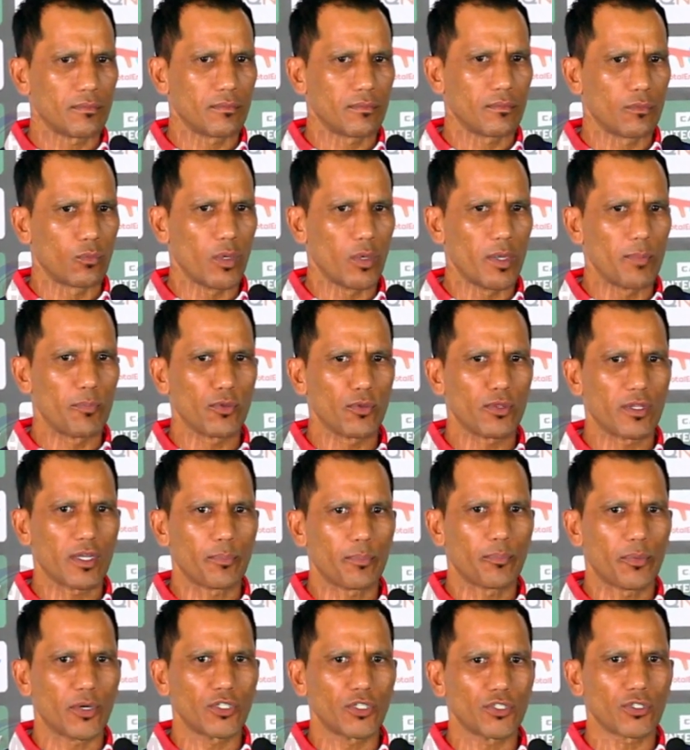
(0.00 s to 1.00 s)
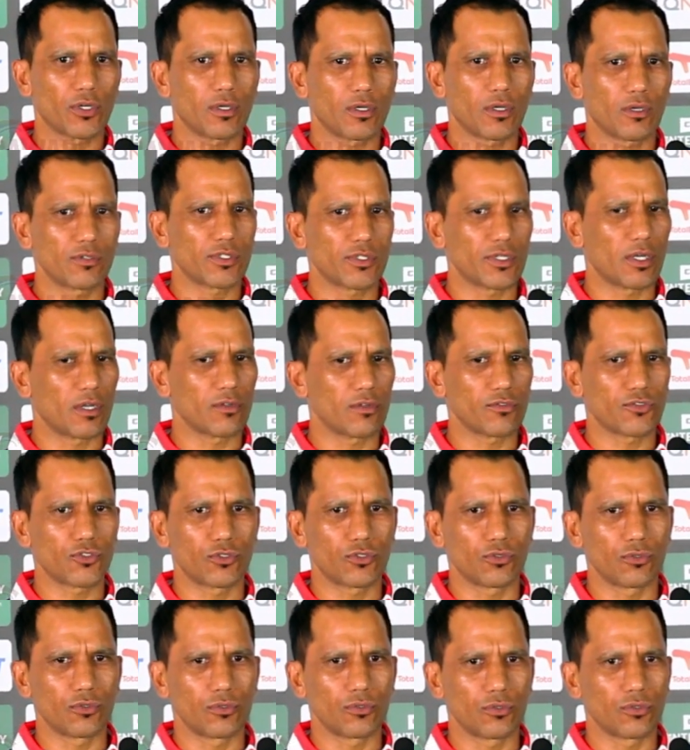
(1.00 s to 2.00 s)
We put that pressure on ourselves
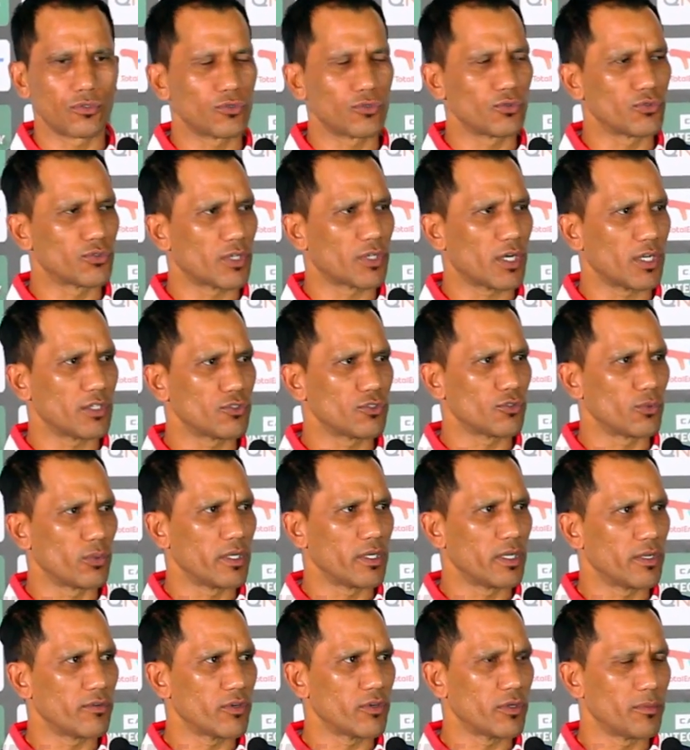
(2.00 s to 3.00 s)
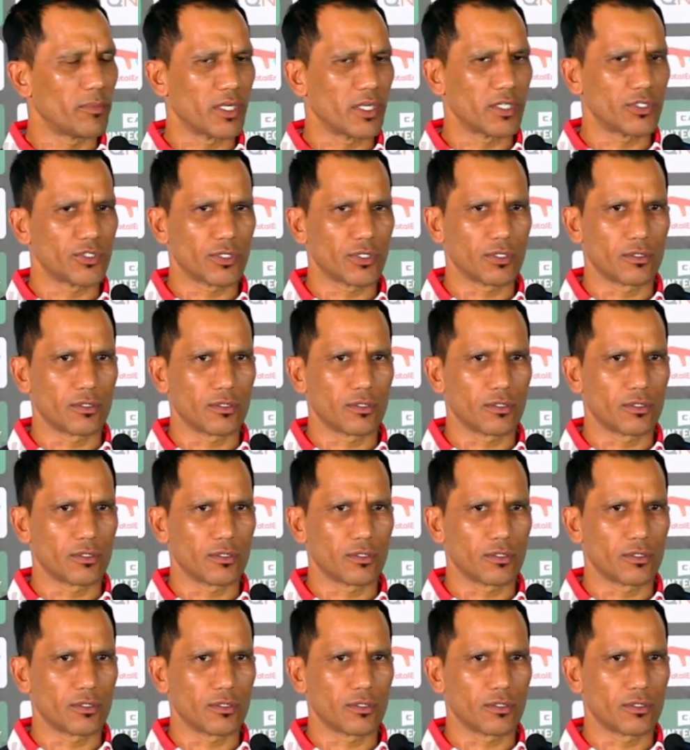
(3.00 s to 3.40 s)
to try to win every match,